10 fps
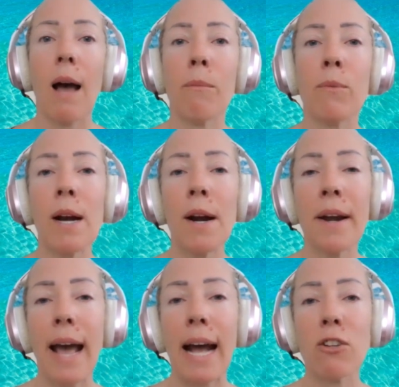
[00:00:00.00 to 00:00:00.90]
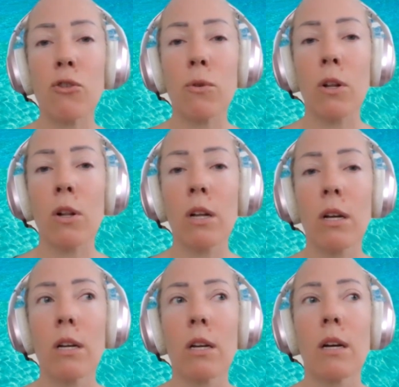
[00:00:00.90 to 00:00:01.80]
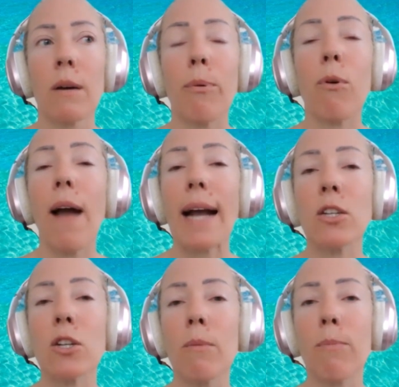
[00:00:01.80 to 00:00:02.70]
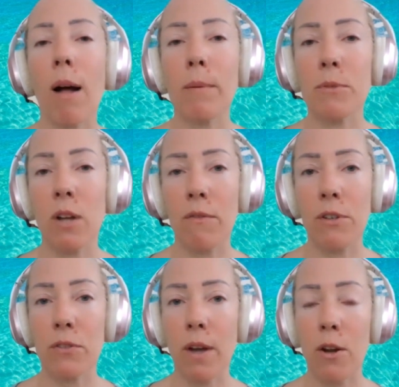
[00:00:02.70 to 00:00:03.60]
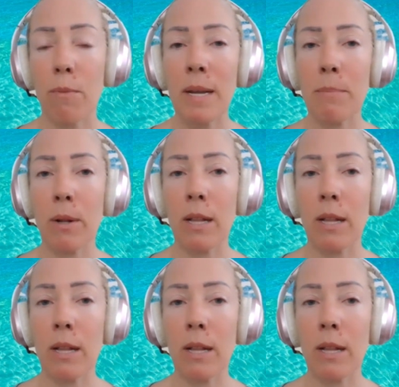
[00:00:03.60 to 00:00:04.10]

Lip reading: we are natural, practical problem solvers for other people,